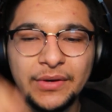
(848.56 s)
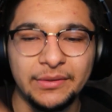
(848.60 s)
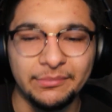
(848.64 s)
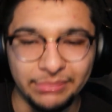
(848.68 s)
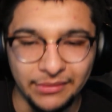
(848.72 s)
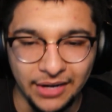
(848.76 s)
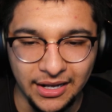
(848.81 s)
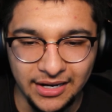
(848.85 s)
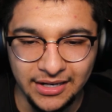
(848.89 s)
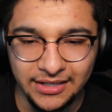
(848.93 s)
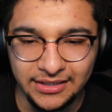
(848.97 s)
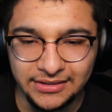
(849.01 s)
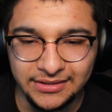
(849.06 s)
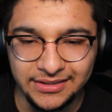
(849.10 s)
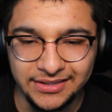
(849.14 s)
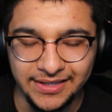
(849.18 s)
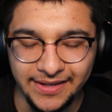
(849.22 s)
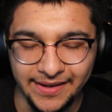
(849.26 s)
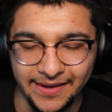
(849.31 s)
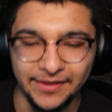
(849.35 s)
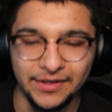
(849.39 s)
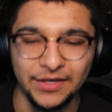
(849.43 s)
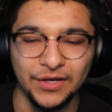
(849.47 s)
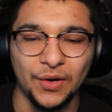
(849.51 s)
blocked,
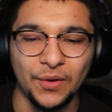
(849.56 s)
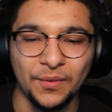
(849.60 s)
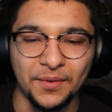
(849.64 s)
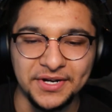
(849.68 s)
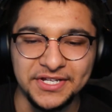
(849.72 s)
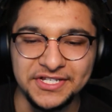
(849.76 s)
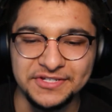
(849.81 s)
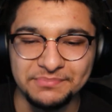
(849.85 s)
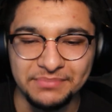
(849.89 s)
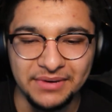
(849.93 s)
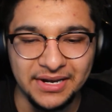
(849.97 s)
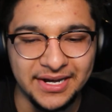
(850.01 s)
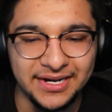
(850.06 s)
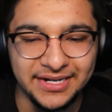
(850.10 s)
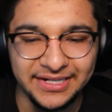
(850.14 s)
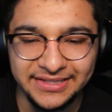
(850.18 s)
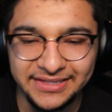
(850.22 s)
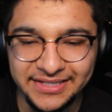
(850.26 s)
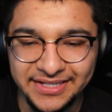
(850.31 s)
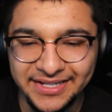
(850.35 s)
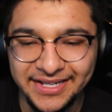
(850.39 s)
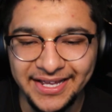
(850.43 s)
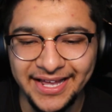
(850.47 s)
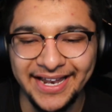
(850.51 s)
Lawrence blocked.
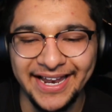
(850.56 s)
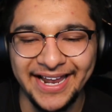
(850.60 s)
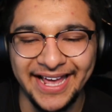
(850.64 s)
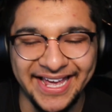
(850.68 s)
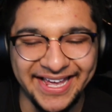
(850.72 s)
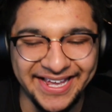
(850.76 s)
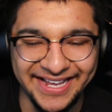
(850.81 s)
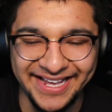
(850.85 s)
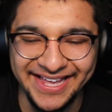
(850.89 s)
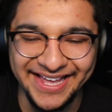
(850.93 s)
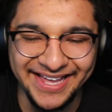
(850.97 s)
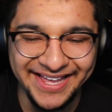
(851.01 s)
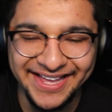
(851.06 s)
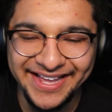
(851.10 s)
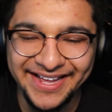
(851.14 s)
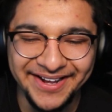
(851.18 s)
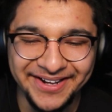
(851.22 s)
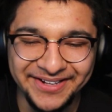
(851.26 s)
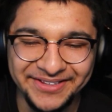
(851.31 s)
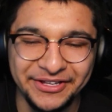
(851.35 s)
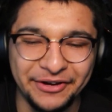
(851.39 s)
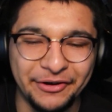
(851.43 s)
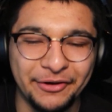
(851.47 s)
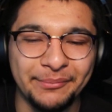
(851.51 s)
Like
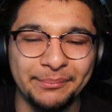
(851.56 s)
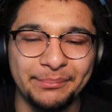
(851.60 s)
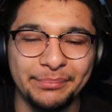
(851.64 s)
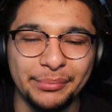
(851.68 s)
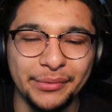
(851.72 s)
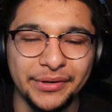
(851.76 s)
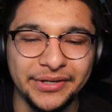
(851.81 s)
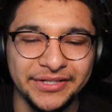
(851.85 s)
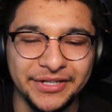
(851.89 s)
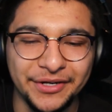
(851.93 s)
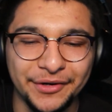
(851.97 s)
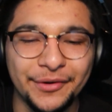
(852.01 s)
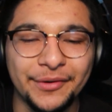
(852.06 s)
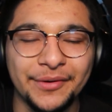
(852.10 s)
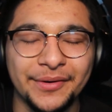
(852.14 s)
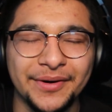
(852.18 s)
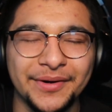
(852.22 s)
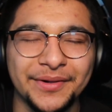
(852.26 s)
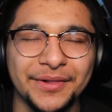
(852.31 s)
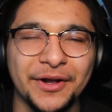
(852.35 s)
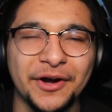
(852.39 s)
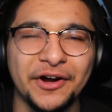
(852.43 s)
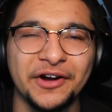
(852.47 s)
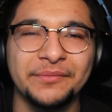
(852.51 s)
they were
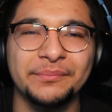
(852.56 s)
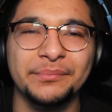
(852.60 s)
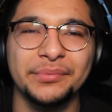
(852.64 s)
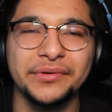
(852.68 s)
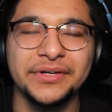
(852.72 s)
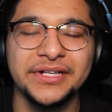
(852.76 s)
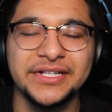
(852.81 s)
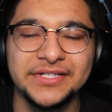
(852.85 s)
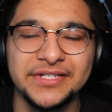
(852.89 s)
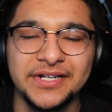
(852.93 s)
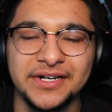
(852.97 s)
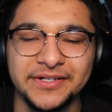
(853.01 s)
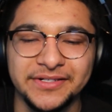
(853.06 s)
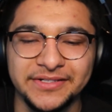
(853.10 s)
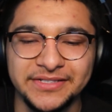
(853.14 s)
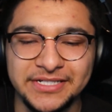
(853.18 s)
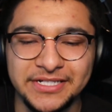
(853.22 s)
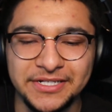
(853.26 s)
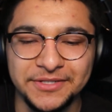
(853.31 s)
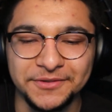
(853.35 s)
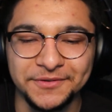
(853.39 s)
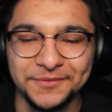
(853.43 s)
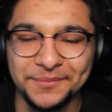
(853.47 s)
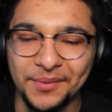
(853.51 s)
booty
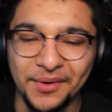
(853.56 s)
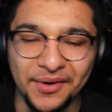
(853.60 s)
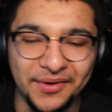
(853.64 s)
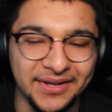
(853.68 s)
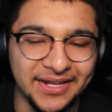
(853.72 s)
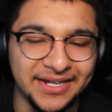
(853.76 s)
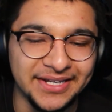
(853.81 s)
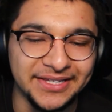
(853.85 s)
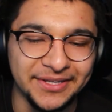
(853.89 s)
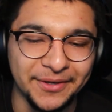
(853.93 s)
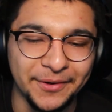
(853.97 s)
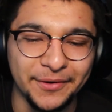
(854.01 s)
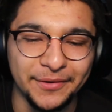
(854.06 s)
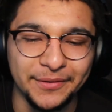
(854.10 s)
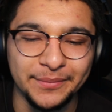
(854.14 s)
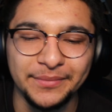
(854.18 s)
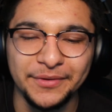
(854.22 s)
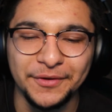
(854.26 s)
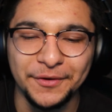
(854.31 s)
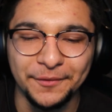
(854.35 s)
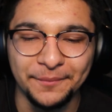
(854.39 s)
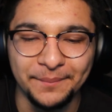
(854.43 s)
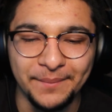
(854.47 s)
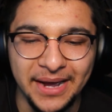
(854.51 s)
tickled, bro. Like they
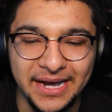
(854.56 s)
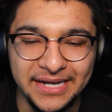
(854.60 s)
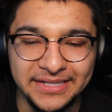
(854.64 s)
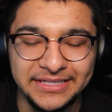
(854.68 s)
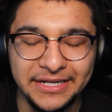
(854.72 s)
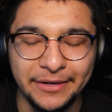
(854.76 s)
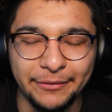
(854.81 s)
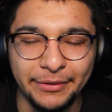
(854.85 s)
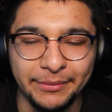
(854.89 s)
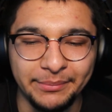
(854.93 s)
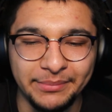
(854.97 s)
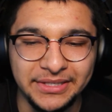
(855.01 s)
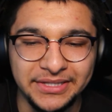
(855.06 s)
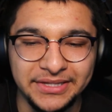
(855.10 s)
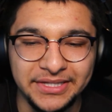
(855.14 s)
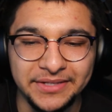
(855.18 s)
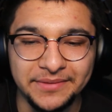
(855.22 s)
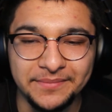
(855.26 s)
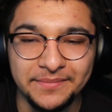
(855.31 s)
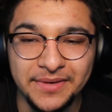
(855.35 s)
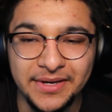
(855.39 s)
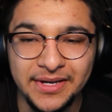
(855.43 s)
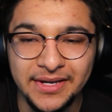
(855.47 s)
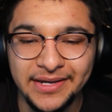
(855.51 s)
were mad that we beat
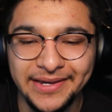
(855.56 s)
them.